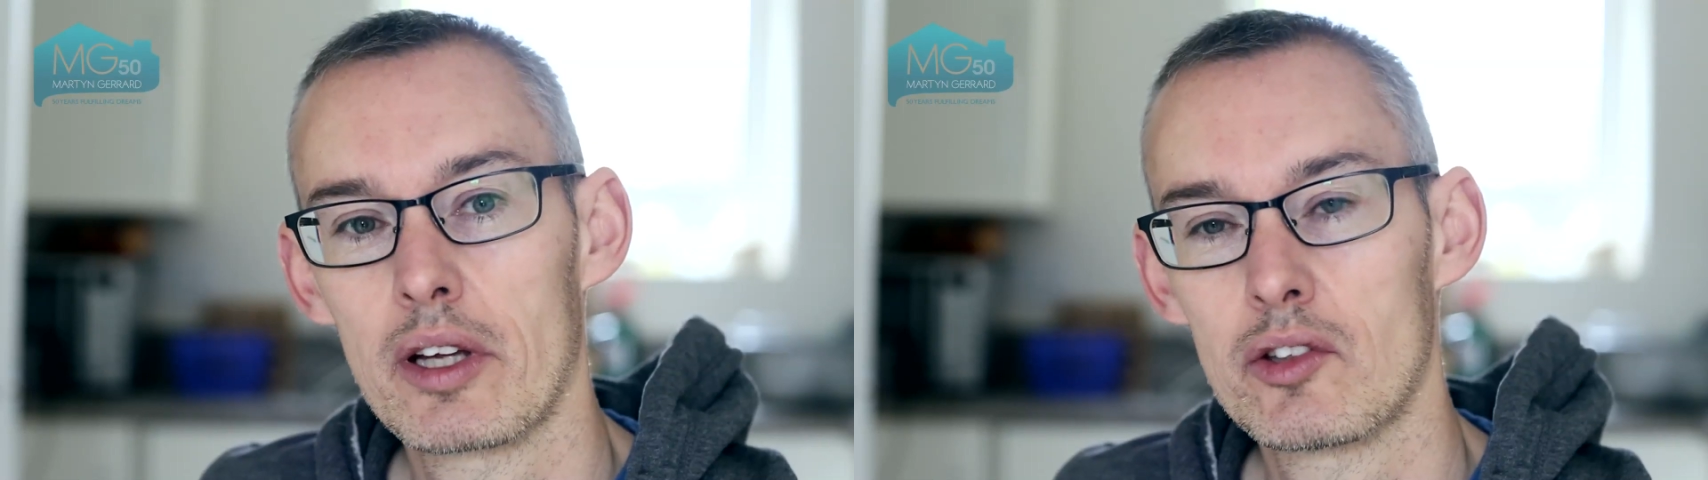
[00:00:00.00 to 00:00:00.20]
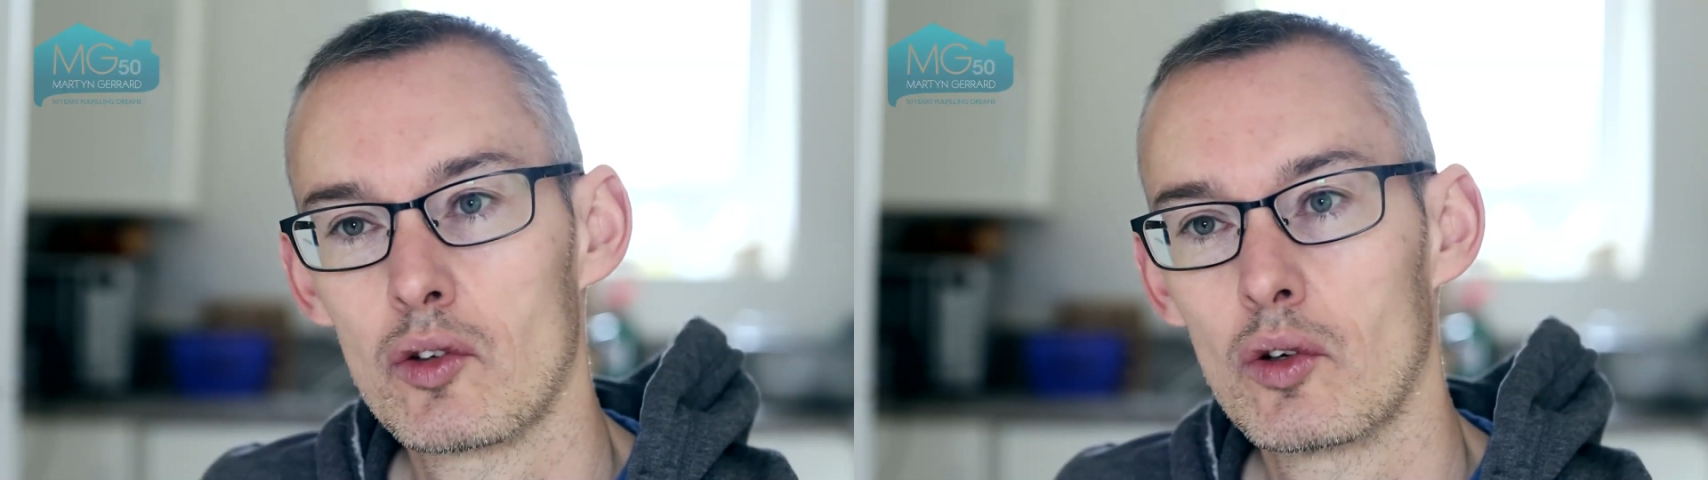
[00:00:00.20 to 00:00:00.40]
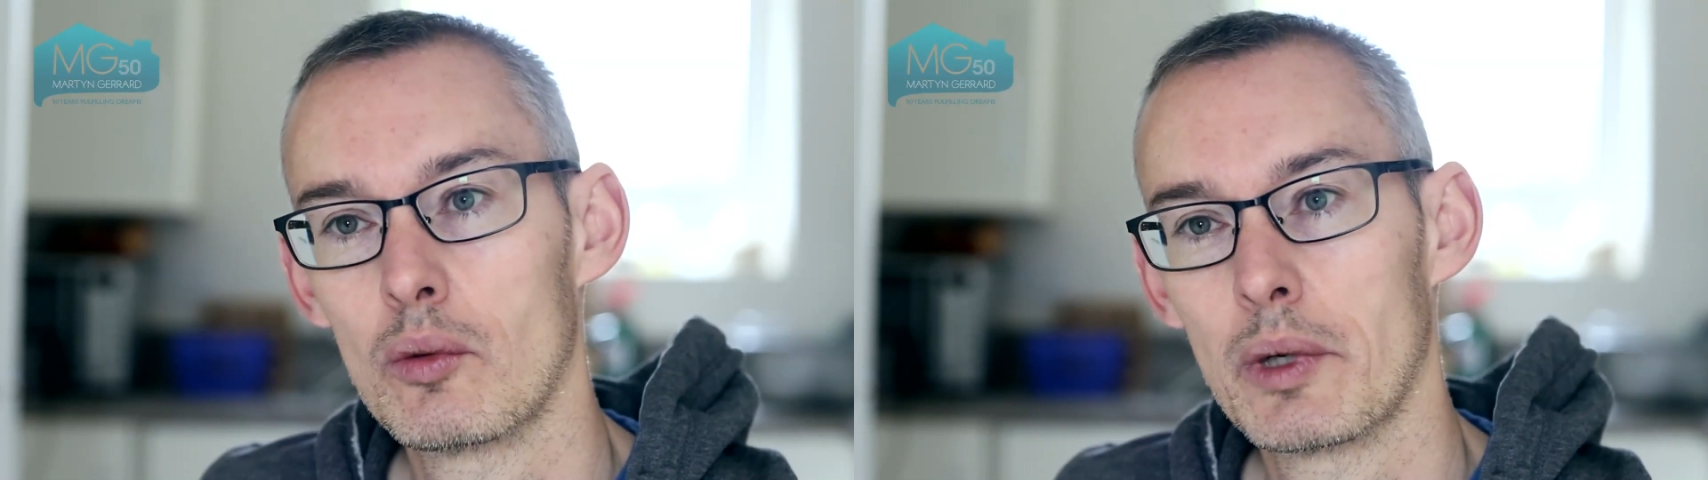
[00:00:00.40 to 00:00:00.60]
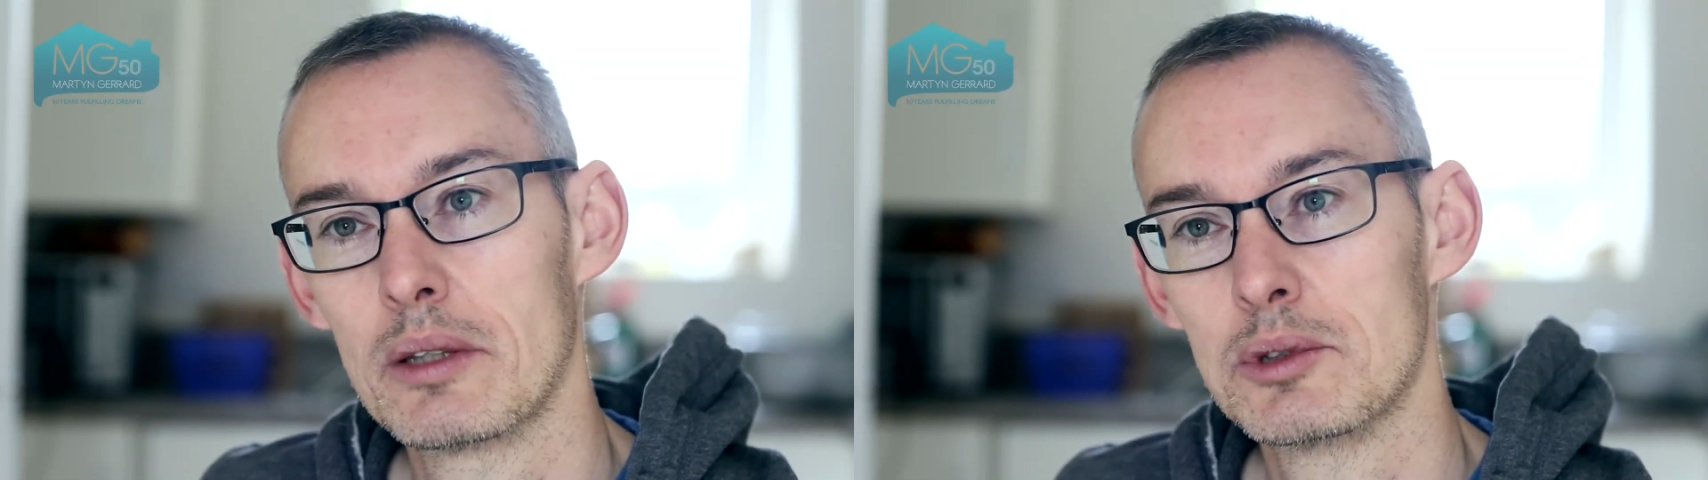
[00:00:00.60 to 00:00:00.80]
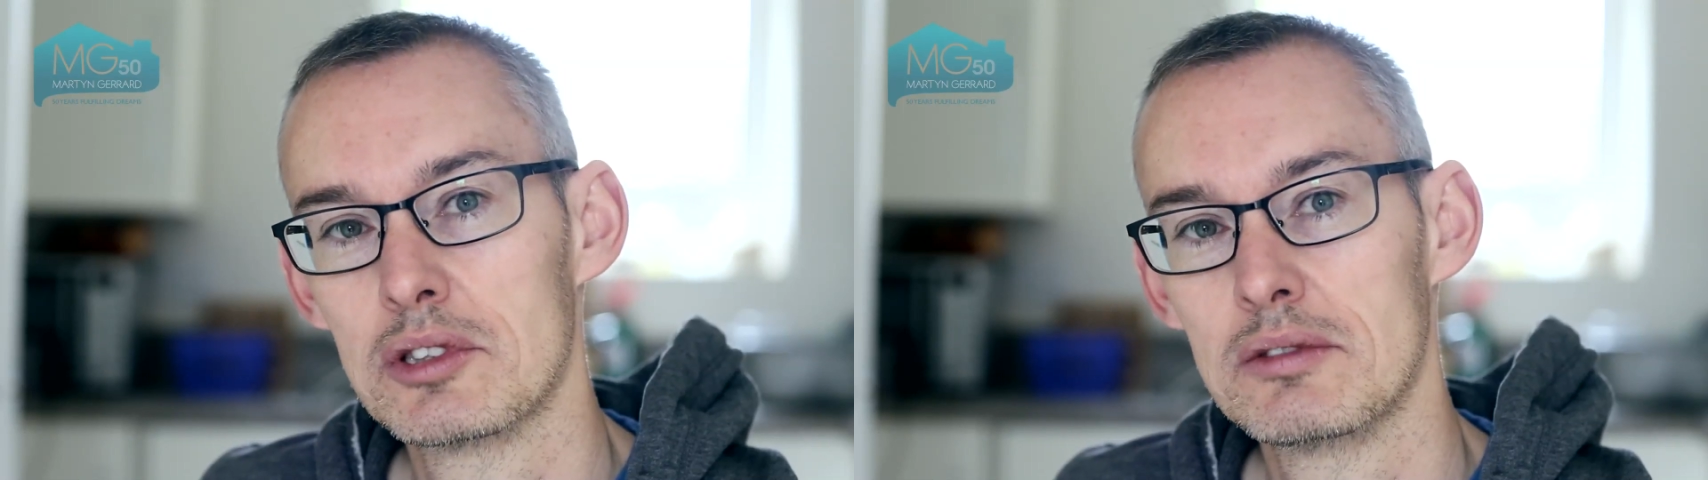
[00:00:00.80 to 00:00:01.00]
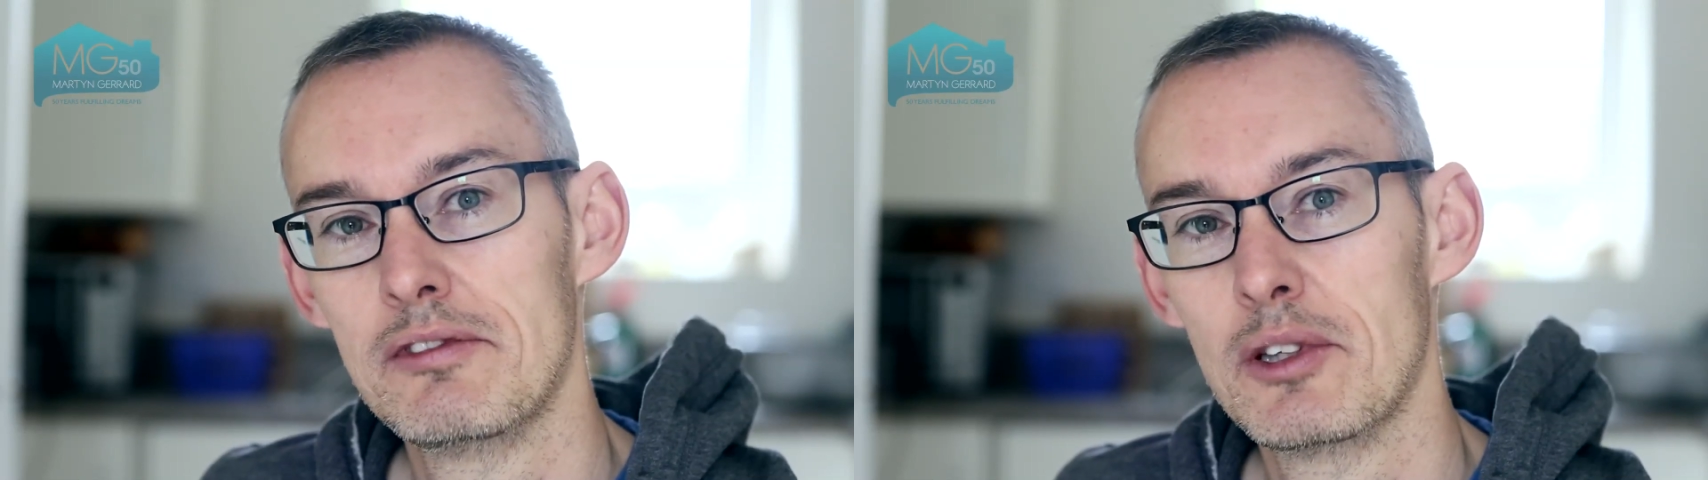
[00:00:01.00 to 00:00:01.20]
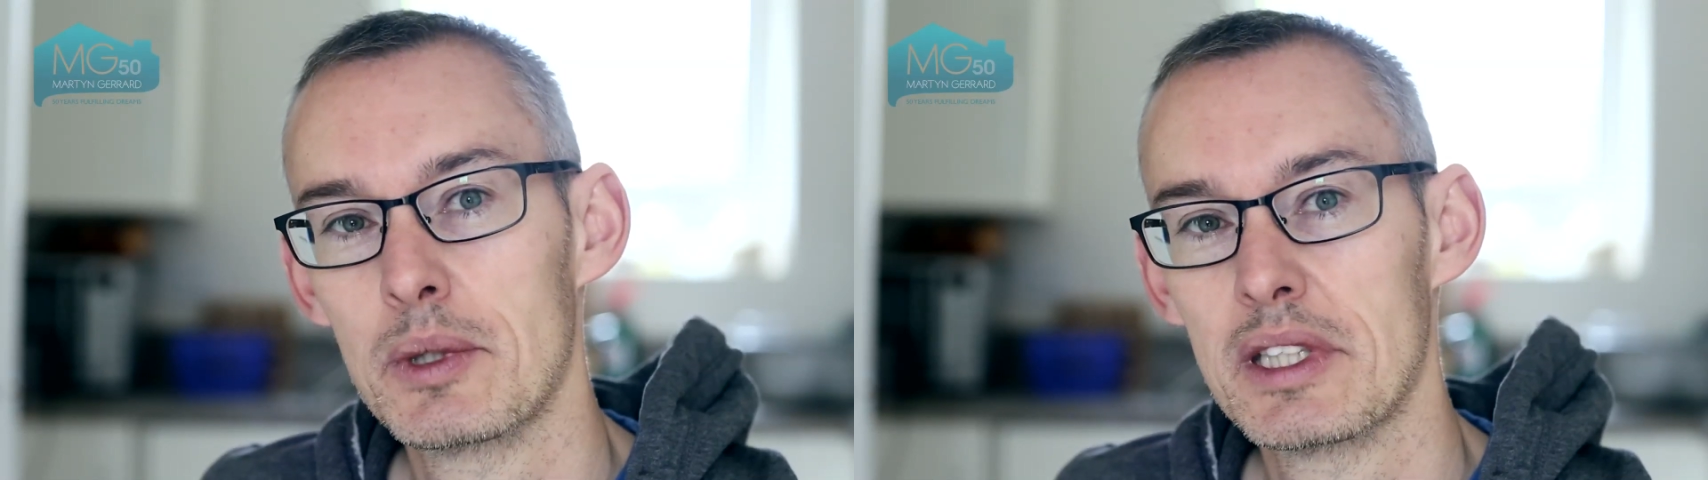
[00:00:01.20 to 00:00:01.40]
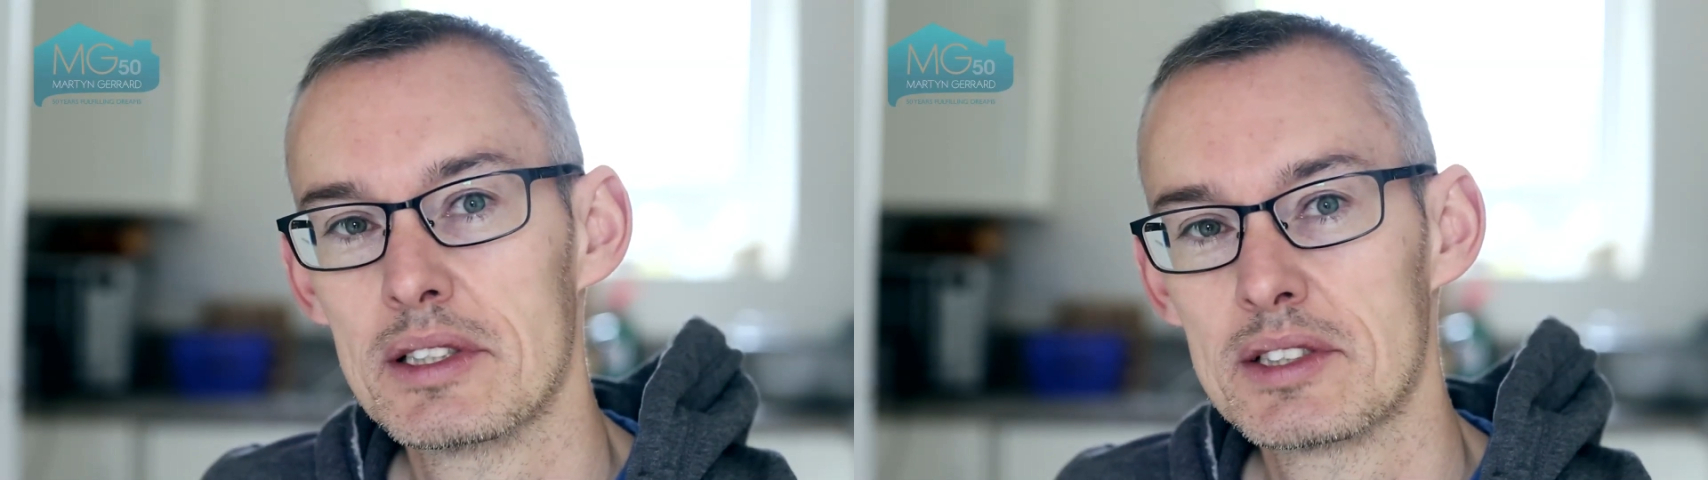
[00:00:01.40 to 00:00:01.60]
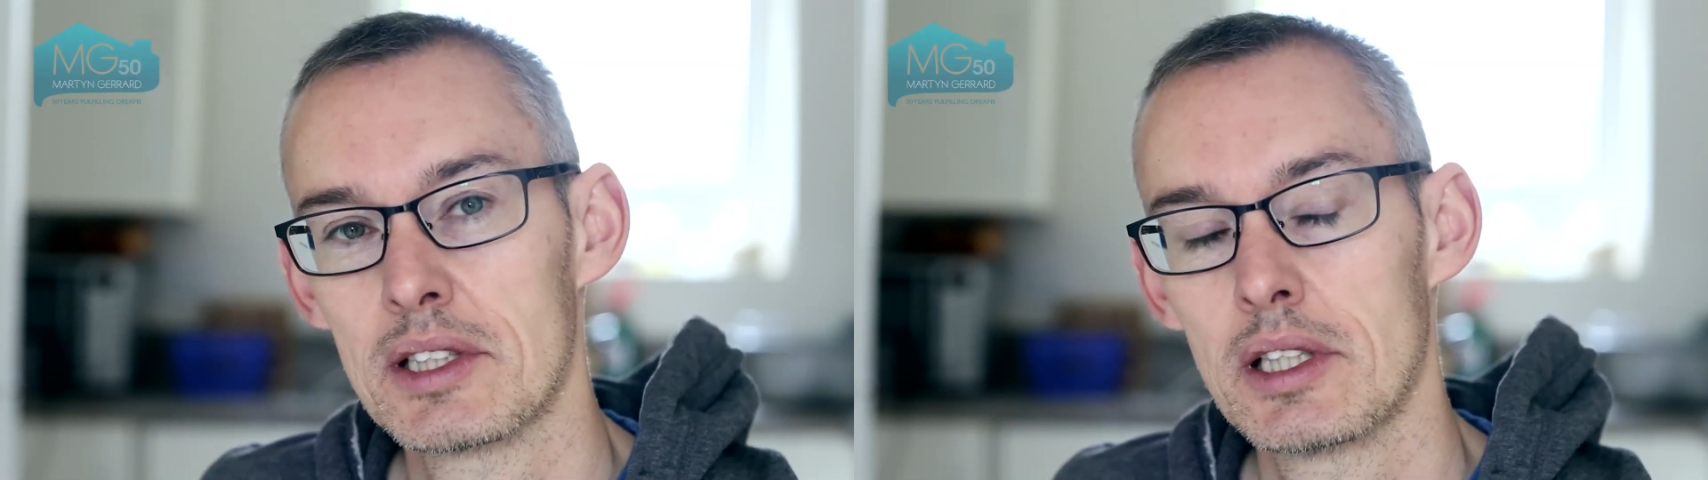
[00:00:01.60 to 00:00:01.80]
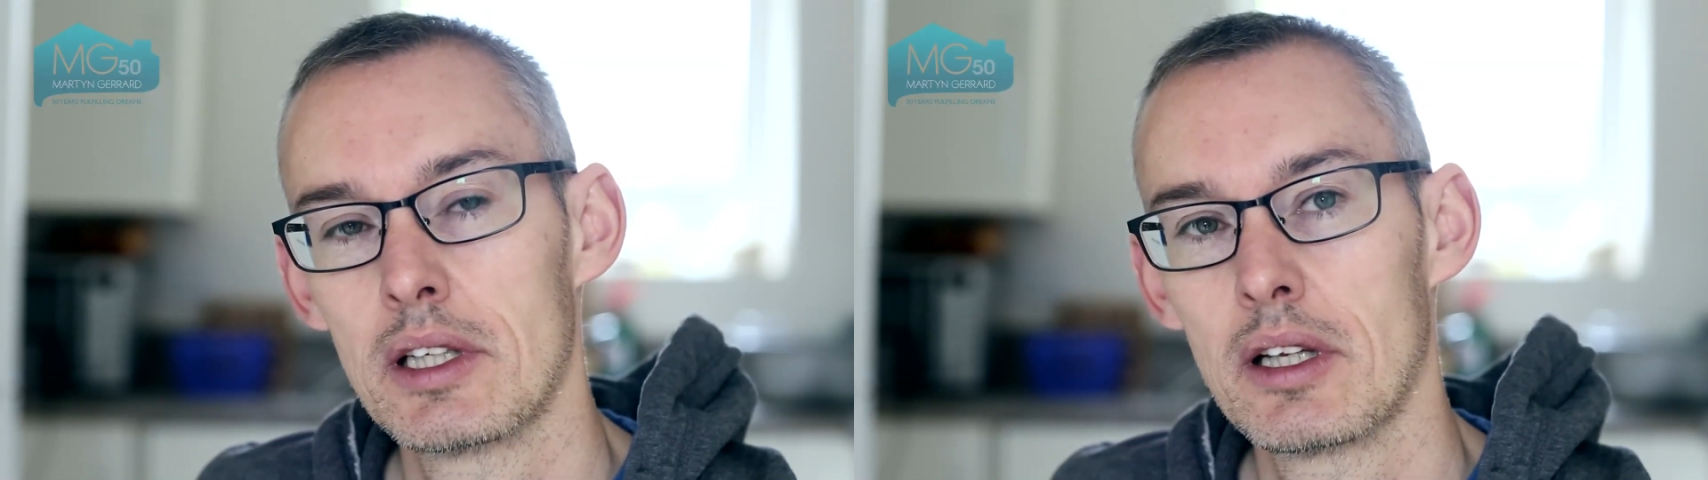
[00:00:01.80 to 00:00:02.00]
I saw when I was doing viewings,